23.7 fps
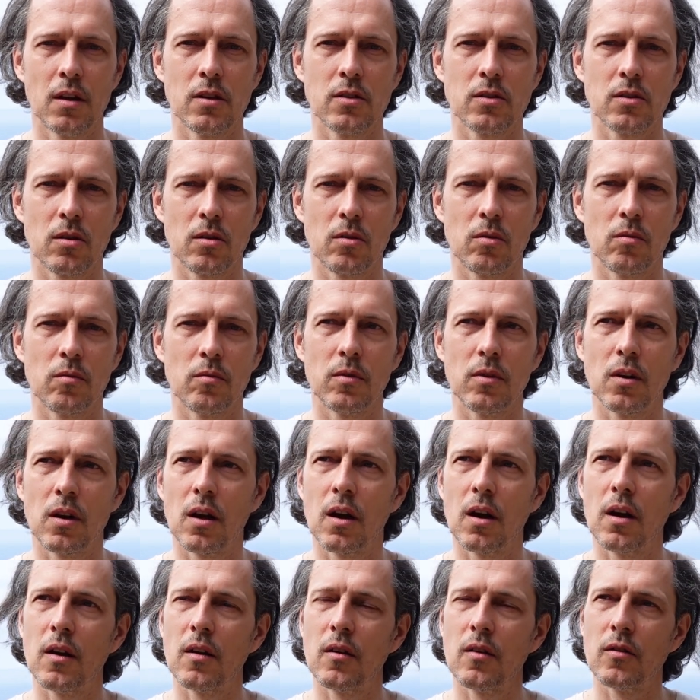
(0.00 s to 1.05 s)
So
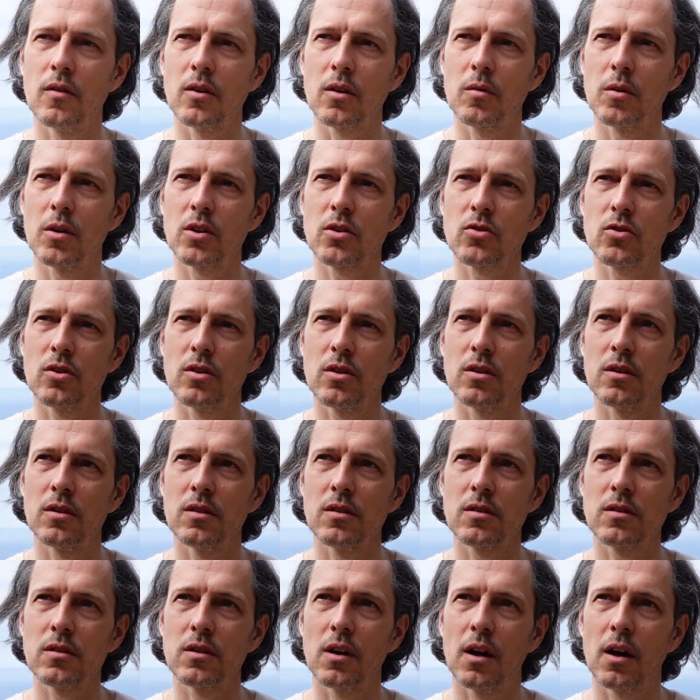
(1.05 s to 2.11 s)
the question
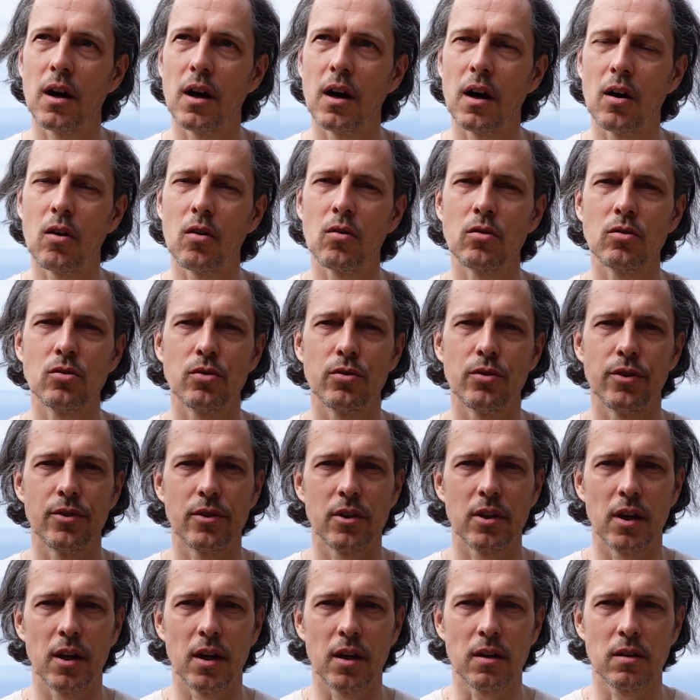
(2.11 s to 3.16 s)
is how to
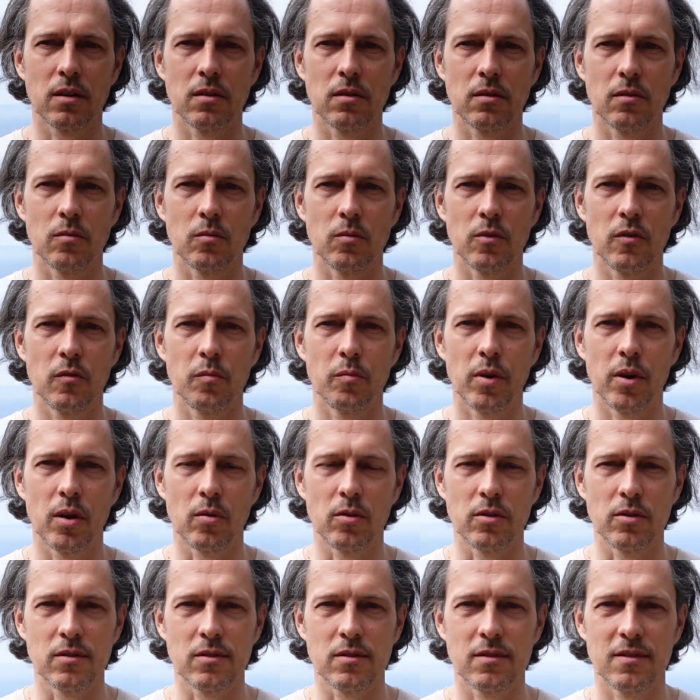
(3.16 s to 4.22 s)
interact with
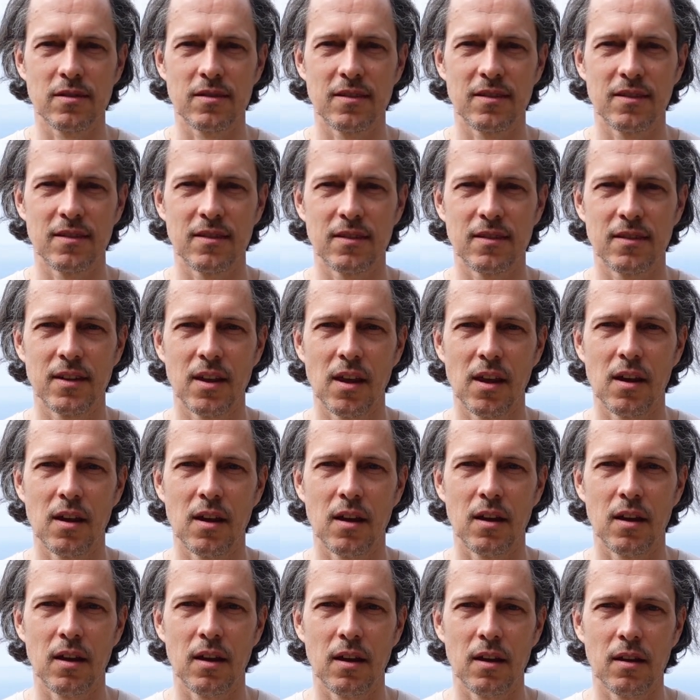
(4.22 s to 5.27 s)
parents.
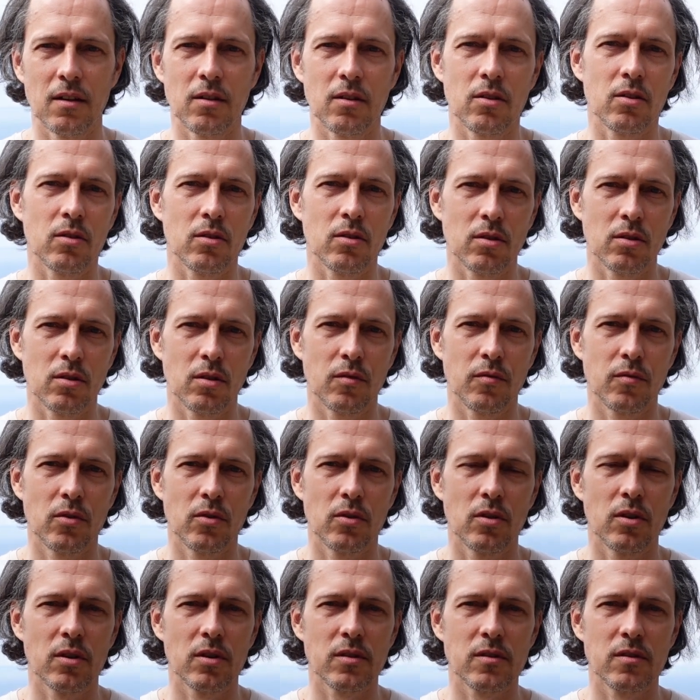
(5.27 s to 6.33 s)
And of
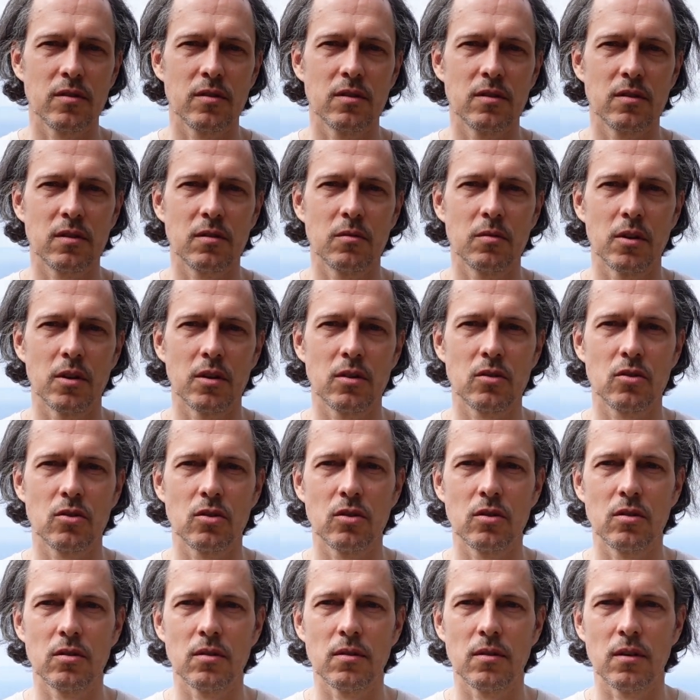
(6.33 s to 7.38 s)
course this
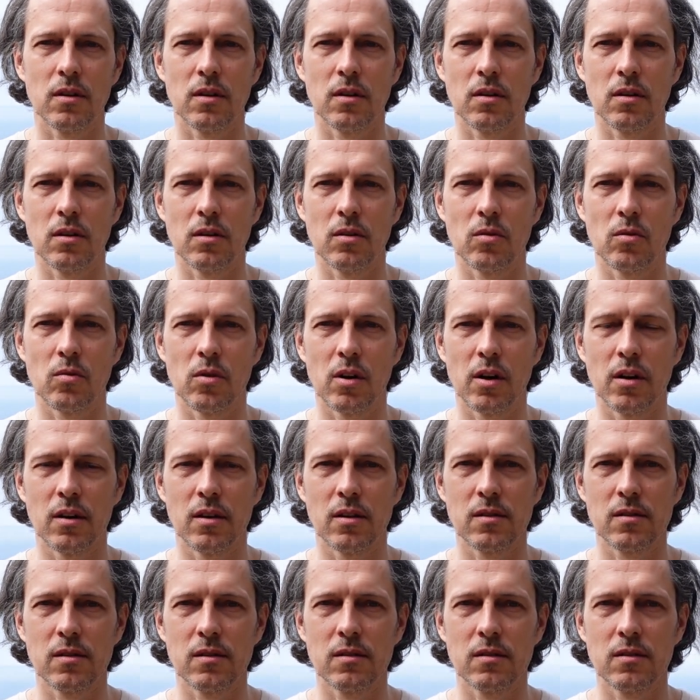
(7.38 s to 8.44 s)
question
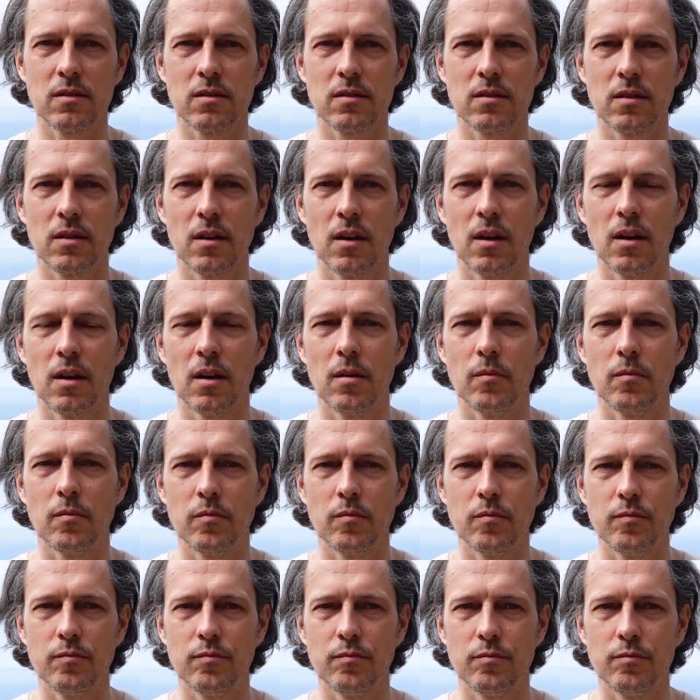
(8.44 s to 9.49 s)
arises
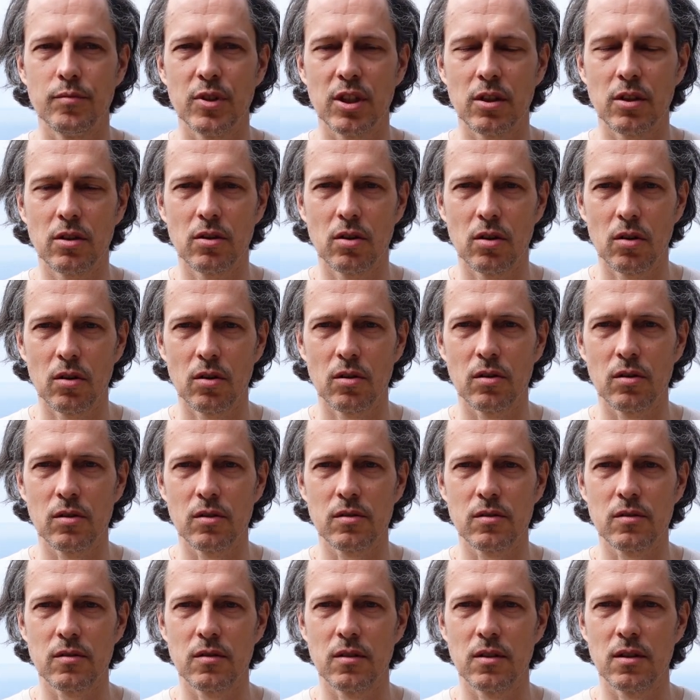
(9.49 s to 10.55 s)

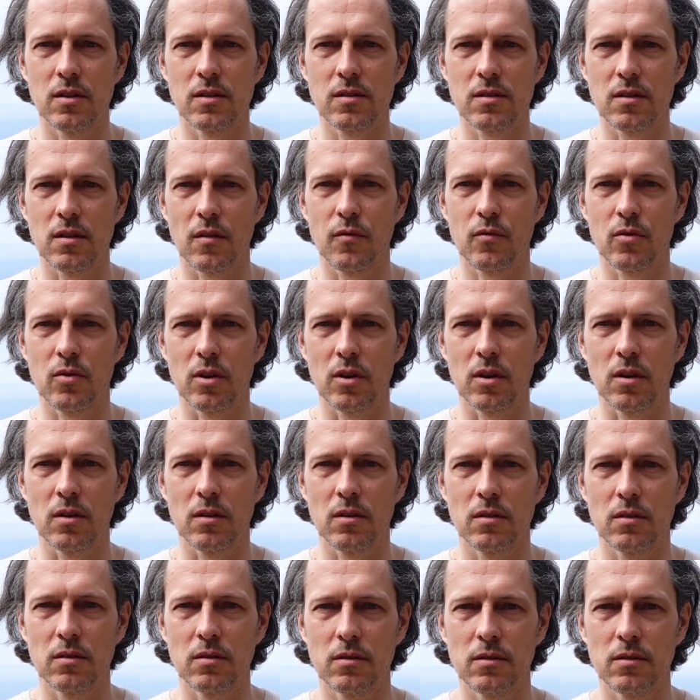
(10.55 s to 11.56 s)
because they are suffering.